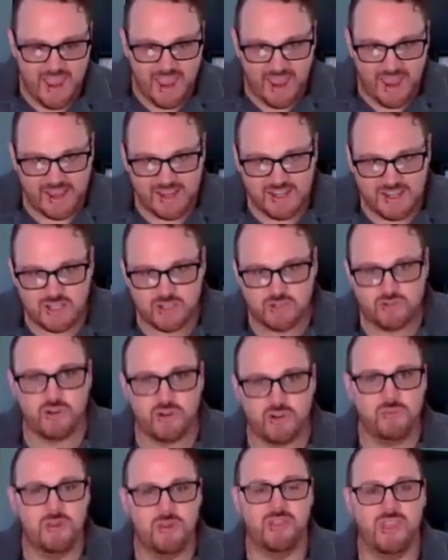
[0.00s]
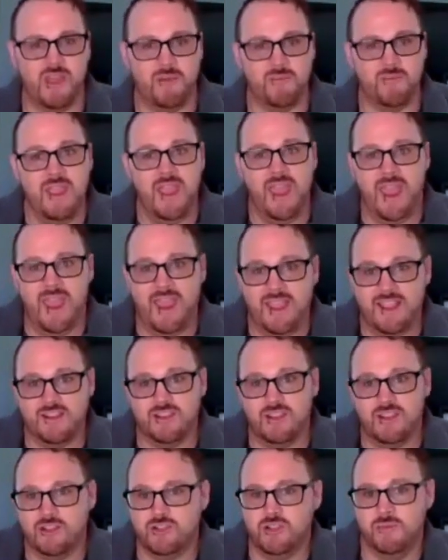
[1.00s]
and distribute them
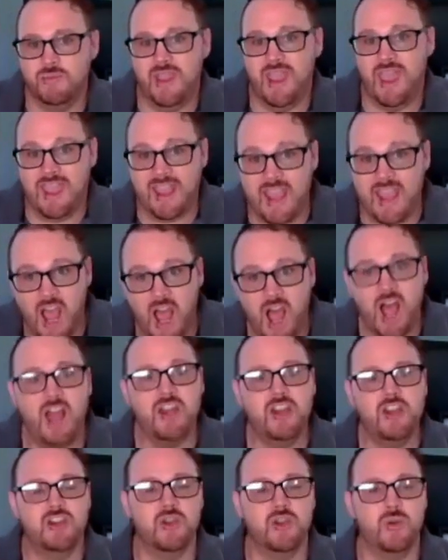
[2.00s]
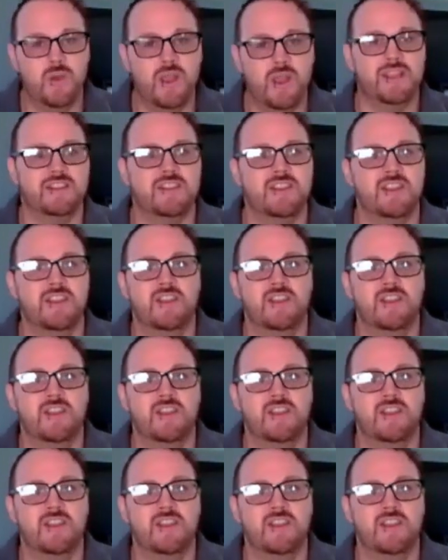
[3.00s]
and to be a conduit